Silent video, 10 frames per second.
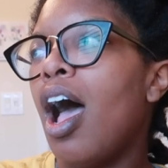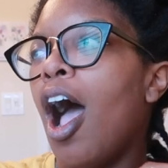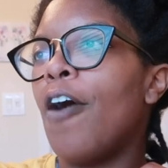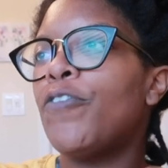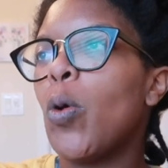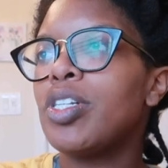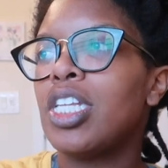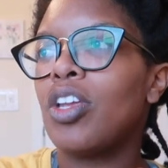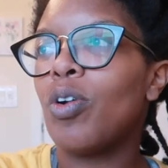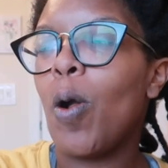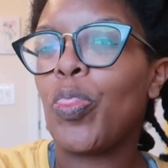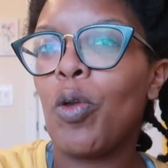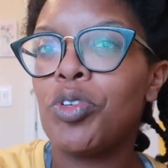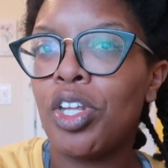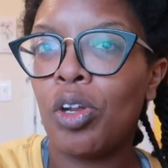a 14 year old
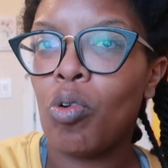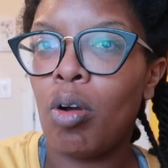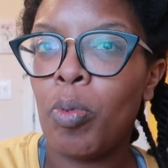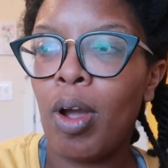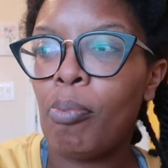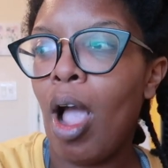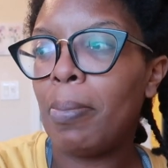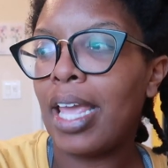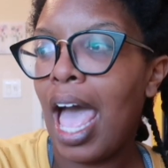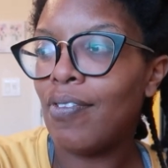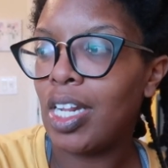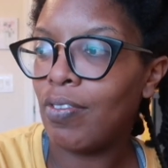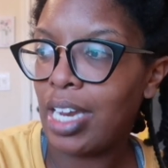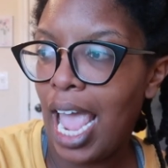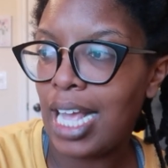13 year old boy probably haven't
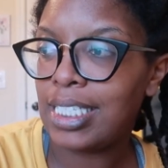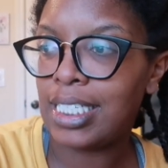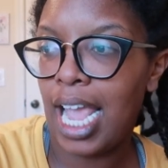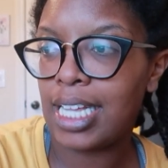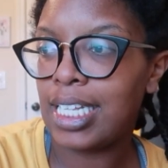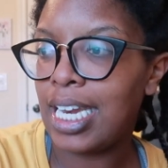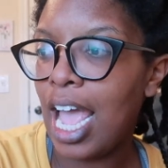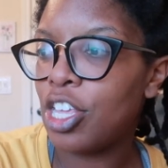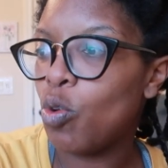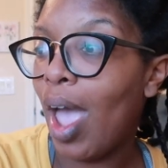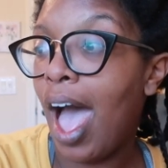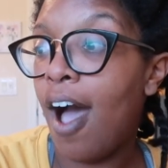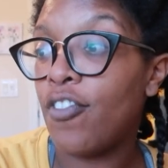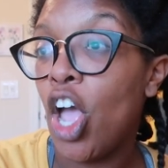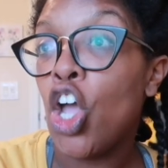even had sex and now you
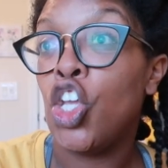have